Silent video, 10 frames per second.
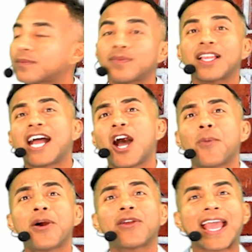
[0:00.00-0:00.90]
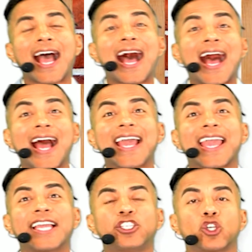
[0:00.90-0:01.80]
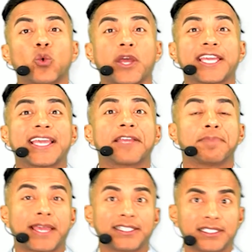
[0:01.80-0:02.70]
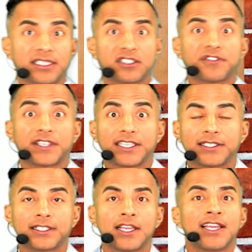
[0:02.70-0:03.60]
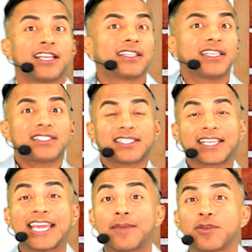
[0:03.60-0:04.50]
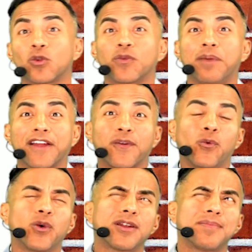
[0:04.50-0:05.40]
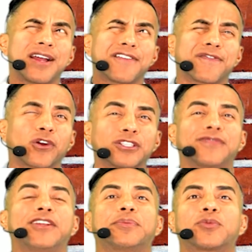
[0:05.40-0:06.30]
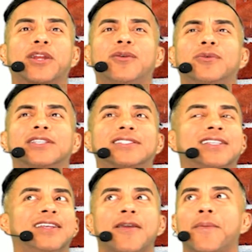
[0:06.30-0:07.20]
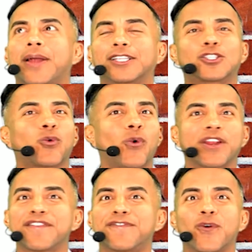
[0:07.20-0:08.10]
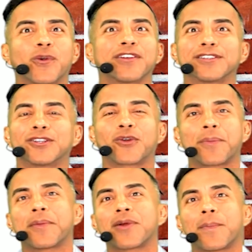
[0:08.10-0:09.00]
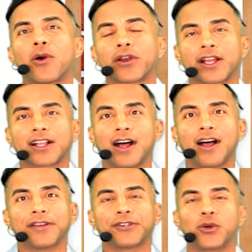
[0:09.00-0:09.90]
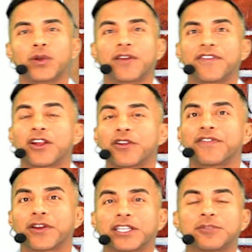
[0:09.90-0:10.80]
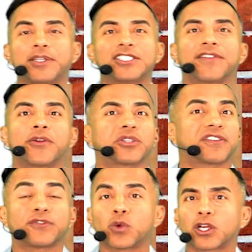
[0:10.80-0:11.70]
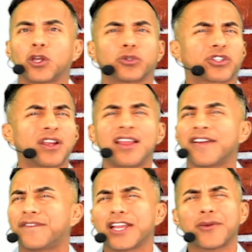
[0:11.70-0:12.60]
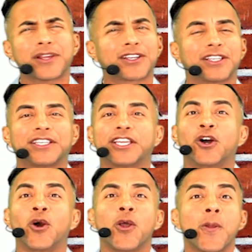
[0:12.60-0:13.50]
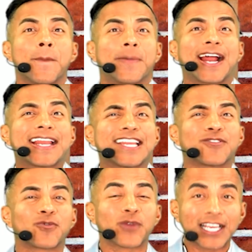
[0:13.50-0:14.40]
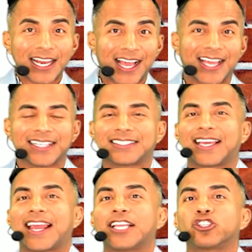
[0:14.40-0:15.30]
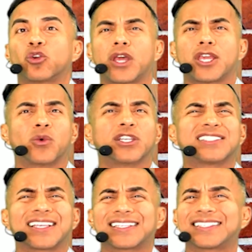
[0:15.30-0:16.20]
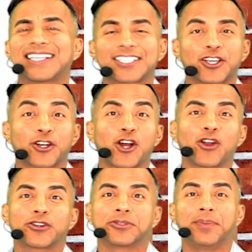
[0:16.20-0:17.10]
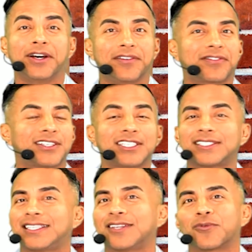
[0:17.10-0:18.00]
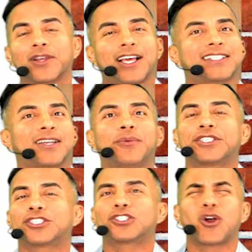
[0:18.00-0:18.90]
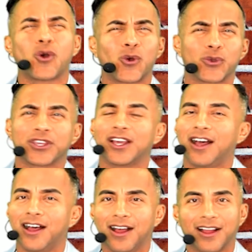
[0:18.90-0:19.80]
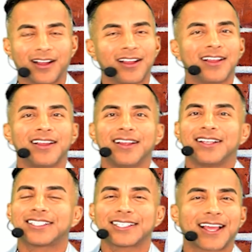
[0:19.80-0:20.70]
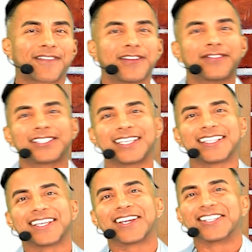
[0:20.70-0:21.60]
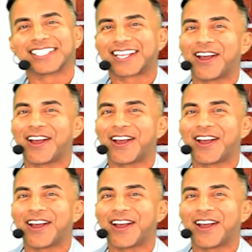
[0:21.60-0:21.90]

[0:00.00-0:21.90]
How about high HOA and maintenance fees? This hit me one of my first flips when I was like 24 years old. I remember I bought a condo in a very, very expensive area. It was a foreclosure, very good deal, but I didn't realize that HOA was like $600 a month. Just didn't realize. I was so young. This is like 15 years ago.